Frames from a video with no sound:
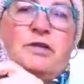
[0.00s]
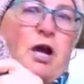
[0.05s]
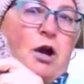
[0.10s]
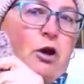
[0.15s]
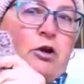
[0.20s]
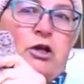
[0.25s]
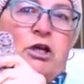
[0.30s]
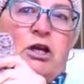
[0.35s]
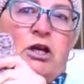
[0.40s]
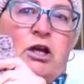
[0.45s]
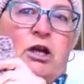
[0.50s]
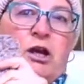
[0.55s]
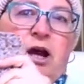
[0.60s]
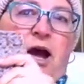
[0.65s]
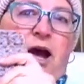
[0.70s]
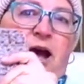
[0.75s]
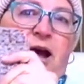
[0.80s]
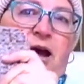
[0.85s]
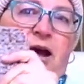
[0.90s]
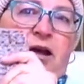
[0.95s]

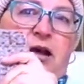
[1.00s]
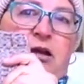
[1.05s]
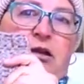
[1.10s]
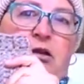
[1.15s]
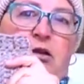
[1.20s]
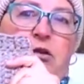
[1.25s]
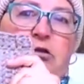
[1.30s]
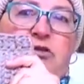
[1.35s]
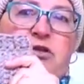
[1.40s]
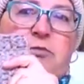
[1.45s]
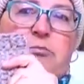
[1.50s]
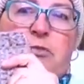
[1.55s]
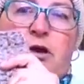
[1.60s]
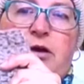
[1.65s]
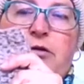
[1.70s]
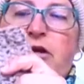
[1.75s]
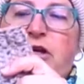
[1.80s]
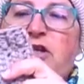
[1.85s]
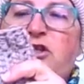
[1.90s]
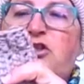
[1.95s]
I use
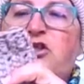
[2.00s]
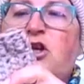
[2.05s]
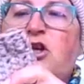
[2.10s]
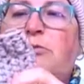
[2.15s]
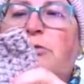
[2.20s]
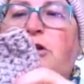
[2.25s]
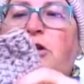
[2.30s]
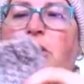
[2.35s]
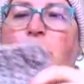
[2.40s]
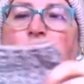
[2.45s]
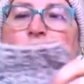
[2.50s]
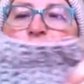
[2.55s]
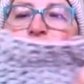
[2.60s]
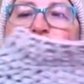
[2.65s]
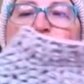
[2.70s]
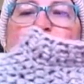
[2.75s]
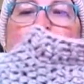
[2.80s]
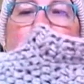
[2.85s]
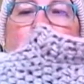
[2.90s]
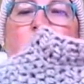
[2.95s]
American
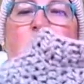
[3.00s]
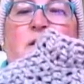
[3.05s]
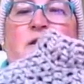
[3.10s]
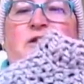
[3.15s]
terminology.